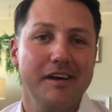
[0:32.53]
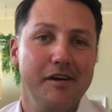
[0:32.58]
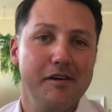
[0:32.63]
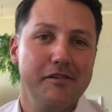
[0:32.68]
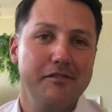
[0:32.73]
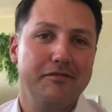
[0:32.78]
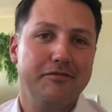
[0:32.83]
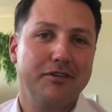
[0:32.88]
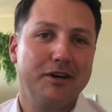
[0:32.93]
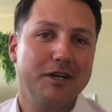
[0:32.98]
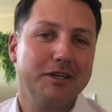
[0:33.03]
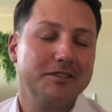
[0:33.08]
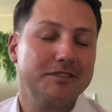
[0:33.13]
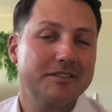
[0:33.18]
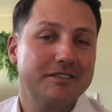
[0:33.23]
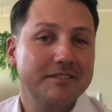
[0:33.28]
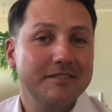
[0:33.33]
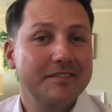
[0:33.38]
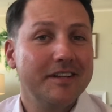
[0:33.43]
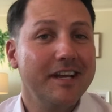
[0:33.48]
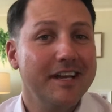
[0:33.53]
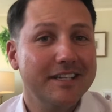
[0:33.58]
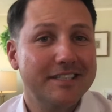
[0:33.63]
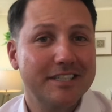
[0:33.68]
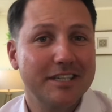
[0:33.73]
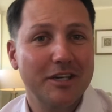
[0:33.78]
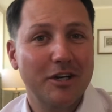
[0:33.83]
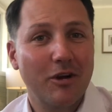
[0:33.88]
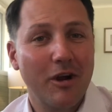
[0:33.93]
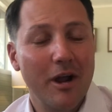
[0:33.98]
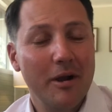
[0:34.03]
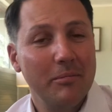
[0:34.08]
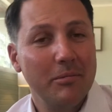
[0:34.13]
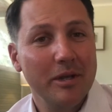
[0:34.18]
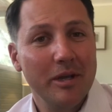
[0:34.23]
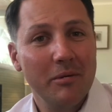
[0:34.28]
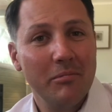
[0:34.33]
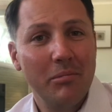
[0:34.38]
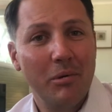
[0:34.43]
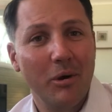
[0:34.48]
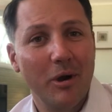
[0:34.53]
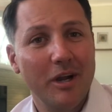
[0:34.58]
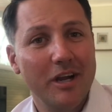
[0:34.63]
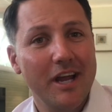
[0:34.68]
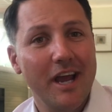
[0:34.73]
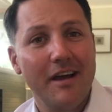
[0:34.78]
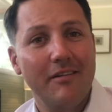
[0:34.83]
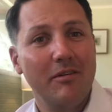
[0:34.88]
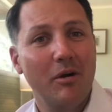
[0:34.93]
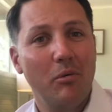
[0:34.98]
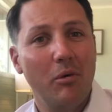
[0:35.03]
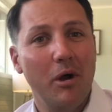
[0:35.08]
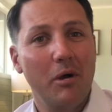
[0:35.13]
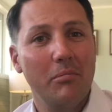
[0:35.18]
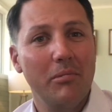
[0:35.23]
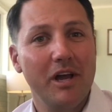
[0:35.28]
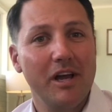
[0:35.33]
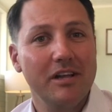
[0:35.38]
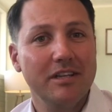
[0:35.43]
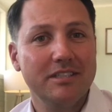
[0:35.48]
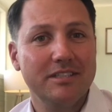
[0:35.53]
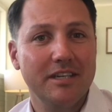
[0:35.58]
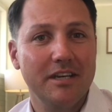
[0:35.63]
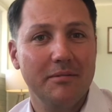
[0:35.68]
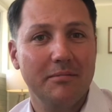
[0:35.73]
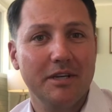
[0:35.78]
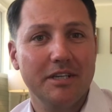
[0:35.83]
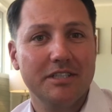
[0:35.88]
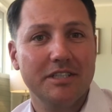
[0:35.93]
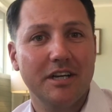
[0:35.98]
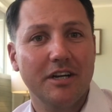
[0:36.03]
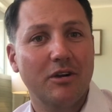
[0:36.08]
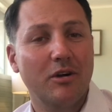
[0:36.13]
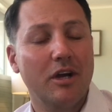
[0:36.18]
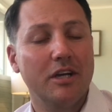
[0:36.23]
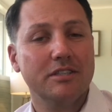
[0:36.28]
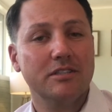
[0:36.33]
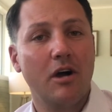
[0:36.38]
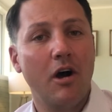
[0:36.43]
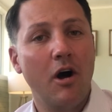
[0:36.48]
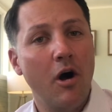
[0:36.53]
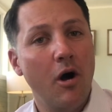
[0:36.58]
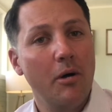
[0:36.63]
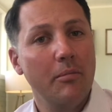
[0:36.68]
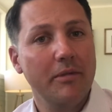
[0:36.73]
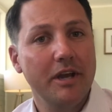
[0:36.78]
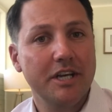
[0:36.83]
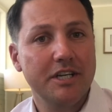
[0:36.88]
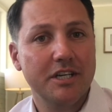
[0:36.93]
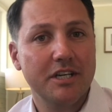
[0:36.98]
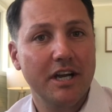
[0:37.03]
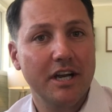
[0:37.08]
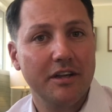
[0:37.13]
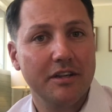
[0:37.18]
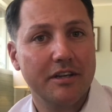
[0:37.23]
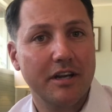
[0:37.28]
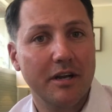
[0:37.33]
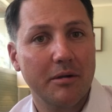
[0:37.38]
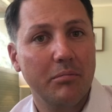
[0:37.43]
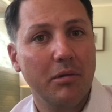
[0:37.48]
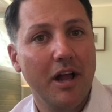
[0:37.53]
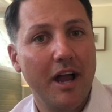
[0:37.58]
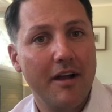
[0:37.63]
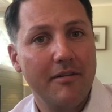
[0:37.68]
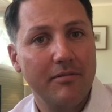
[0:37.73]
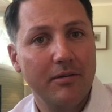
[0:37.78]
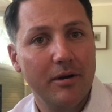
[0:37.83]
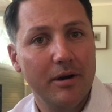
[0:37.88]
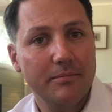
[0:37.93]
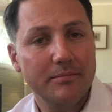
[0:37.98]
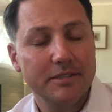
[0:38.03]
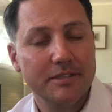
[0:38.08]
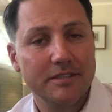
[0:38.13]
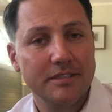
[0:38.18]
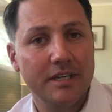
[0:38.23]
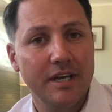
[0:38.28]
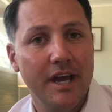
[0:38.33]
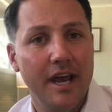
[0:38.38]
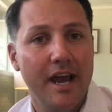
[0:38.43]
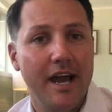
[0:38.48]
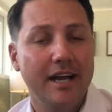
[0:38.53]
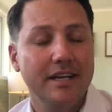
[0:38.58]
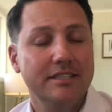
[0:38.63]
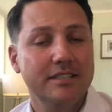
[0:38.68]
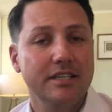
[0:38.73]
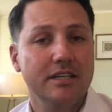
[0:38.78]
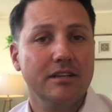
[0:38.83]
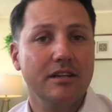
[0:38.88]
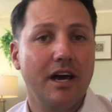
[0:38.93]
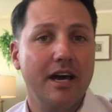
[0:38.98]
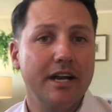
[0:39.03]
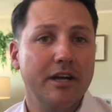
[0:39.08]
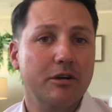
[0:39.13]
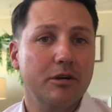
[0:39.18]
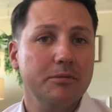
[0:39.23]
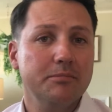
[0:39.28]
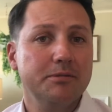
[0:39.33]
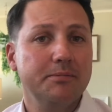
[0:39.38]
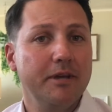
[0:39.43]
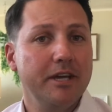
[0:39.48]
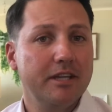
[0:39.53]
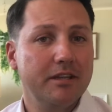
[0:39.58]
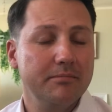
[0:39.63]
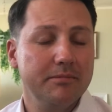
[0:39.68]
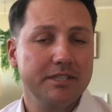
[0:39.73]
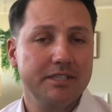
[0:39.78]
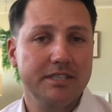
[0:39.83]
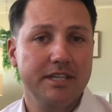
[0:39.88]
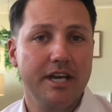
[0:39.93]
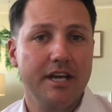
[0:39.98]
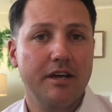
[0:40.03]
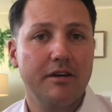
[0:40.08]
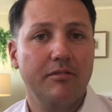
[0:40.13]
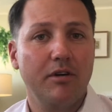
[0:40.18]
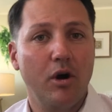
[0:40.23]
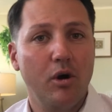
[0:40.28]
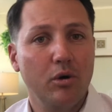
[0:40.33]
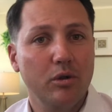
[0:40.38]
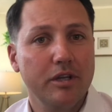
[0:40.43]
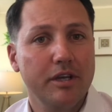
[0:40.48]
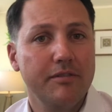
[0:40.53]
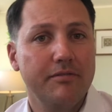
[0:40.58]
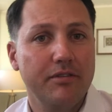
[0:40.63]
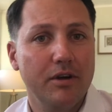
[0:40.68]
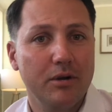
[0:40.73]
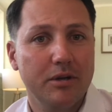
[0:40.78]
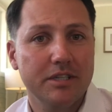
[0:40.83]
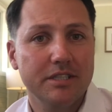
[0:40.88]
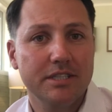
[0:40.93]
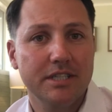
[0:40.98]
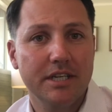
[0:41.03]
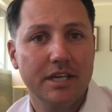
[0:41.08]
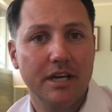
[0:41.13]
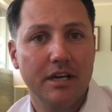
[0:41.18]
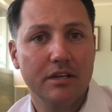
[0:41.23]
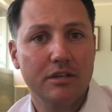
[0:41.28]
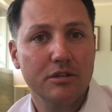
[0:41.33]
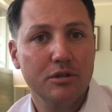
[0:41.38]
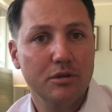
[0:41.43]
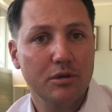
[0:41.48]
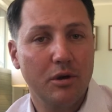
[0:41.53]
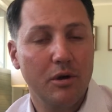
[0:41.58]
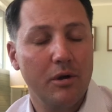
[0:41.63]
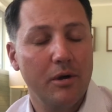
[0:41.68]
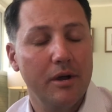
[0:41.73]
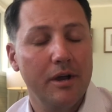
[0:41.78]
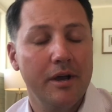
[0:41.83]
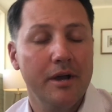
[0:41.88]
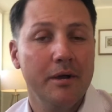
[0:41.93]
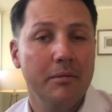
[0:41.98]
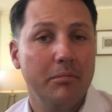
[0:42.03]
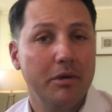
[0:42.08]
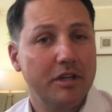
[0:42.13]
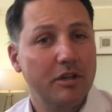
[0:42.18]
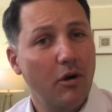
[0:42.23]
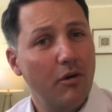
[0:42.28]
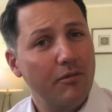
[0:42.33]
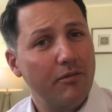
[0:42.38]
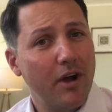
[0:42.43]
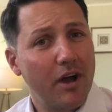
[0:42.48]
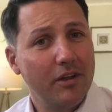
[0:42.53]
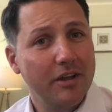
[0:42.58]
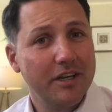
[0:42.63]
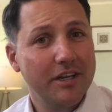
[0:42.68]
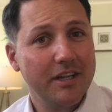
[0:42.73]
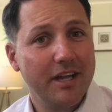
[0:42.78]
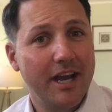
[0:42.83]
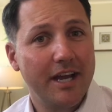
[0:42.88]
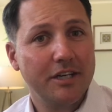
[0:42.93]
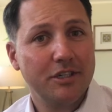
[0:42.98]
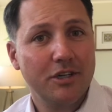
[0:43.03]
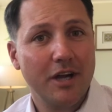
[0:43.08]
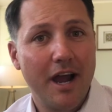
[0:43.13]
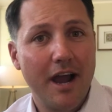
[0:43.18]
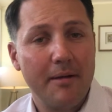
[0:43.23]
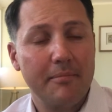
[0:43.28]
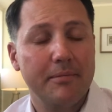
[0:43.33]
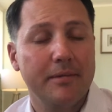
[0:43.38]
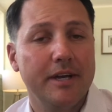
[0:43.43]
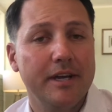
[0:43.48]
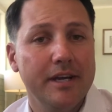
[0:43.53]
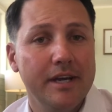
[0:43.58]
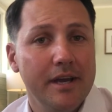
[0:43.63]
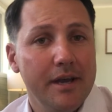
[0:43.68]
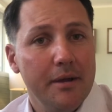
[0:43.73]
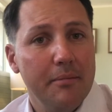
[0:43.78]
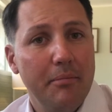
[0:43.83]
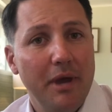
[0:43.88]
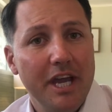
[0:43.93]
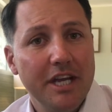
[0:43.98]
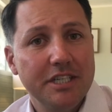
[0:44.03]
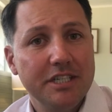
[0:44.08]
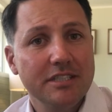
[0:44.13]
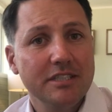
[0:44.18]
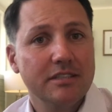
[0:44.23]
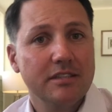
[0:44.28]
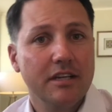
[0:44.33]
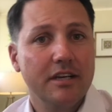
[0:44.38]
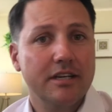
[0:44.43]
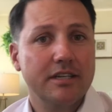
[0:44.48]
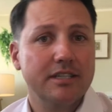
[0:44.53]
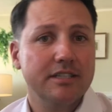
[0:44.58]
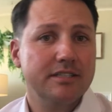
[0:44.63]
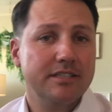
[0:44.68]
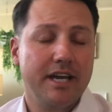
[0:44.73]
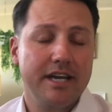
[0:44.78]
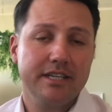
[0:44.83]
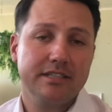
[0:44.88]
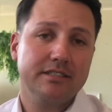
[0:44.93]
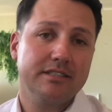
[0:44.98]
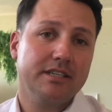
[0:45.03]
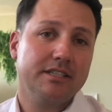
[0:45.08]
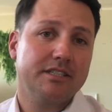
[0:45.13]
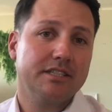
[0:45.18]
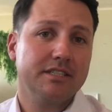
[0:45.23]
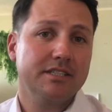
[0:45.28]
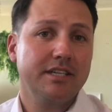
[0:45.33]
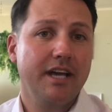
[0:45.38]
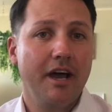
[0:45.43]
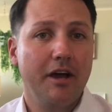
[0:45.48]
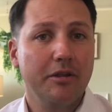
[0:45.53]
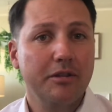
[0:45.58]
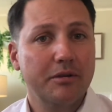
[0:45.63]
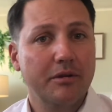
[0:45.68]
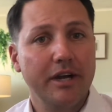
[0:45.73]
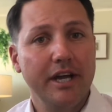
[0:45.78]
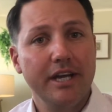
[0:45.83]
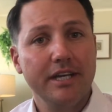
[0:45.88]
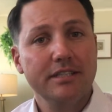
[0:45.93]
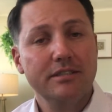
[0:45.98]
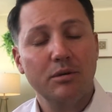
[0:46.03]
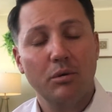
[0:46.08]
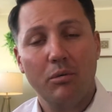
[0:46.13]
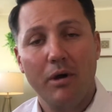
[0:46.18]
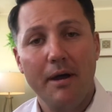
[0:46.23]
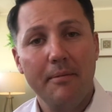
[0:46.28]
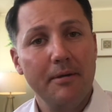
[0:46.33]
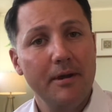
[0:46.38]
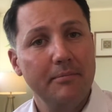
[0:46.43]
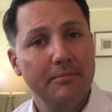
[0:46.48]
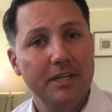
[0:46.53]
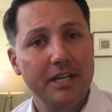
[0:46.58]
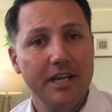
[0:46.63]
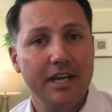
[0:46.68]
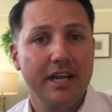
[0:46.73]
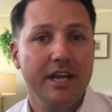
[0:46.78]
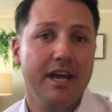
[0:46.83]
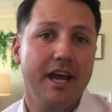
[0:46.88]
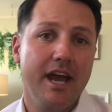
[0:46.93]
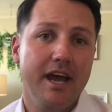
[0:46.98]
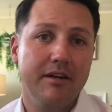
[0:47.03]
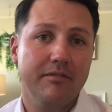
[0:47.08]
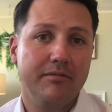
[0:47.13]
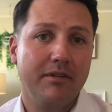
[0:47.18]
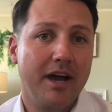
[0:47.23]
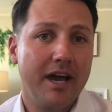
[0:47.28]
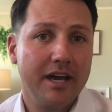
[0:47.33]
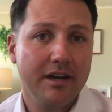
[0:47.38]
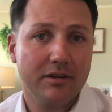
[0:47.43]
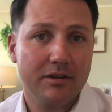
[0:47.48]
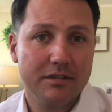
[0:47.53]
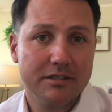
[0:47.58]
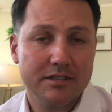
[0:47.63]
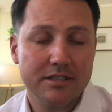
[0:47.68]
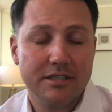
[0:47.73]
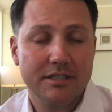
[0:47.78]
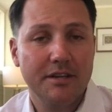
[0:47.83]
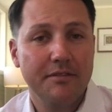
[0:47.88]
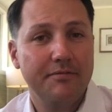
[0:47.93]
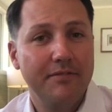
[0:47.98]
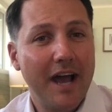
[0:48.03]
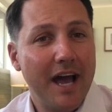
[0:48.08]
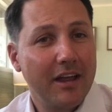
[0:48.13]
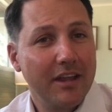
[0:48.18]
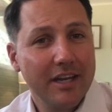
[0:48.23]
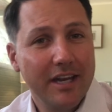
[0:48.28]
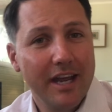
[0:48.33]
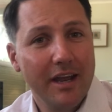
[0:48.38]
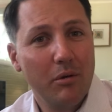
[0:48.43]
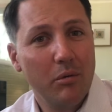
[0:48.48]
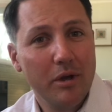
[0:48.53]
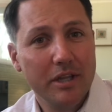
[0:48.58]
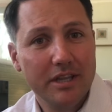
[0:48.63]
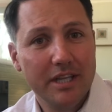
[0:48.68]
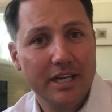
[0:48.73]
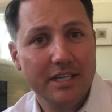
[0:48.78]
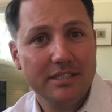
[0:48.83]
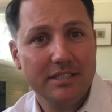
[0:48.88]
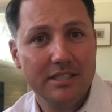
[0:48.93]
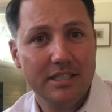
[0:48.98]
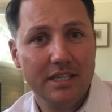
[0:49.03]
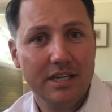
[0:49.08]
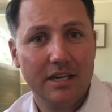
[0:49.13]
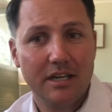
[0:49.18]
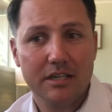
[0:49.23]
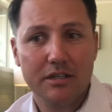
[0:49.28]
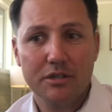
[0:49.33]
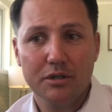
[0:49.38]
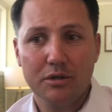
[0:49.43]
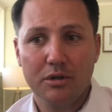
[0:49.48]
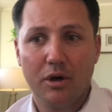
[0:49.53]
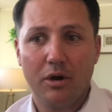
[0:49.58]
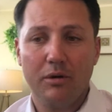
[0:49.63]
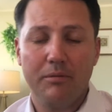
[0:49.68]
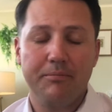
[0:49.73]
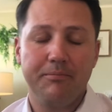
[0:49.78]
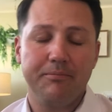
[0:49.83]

First, it's incredibly important to have a well-balanced image across all major healthcare platforms. I see a lot of groups make the mistake of only focusing on Google, but don't fall into that trap. Patients look to sites such as HealthGrades, WebMD, and Vitals to validate what they see on Google.